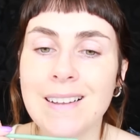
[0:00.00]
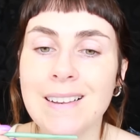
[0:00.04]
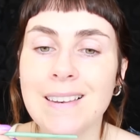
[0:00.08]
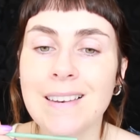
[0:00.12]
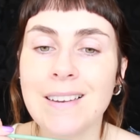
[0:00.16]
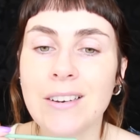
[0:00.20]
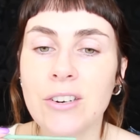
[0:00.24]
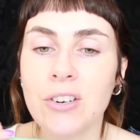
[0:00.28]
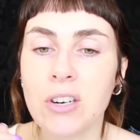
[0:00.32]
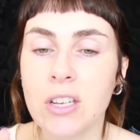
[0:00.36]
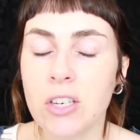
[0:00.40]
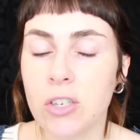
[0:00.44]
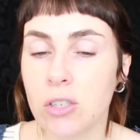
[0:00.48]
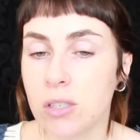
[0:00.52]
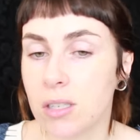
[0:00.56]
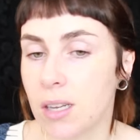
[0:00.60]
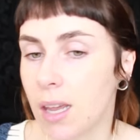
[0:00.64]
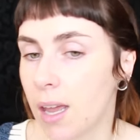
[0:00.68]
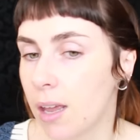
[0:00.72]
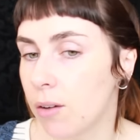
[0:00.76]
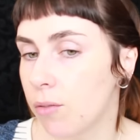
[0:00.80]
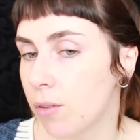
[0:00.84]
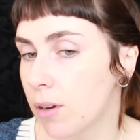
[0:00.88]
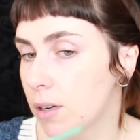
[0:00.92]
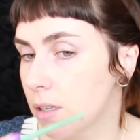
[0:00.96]
I'll literally just
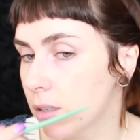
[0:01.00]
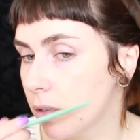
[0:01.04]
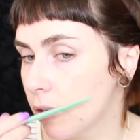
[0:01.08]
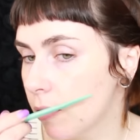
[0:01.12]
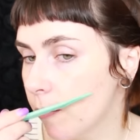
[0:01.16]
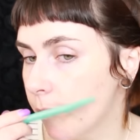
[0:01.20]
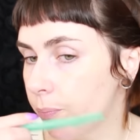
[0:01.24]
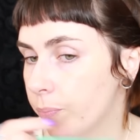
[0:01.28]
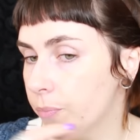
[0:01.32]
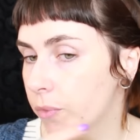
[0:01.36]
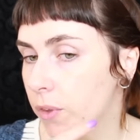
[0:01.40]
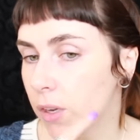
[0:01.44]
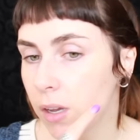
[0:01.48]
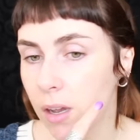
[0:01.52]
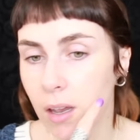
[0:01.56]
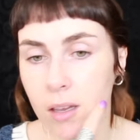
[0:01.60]
get rid of them.